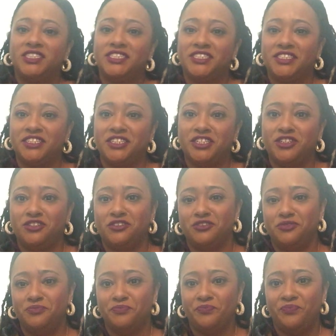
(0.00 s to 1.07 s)
Just a
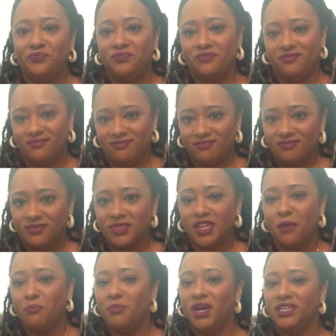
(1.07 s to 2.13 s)
little
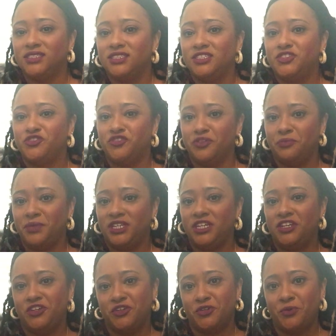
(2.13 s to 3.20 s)
message from me
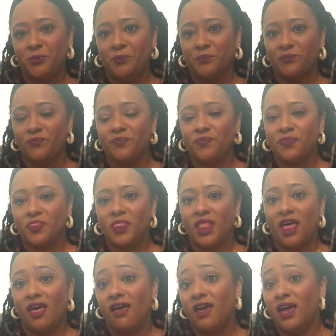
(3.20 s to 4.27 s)
to you,
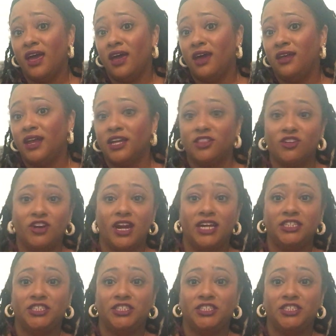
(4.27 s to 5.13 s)
and I thought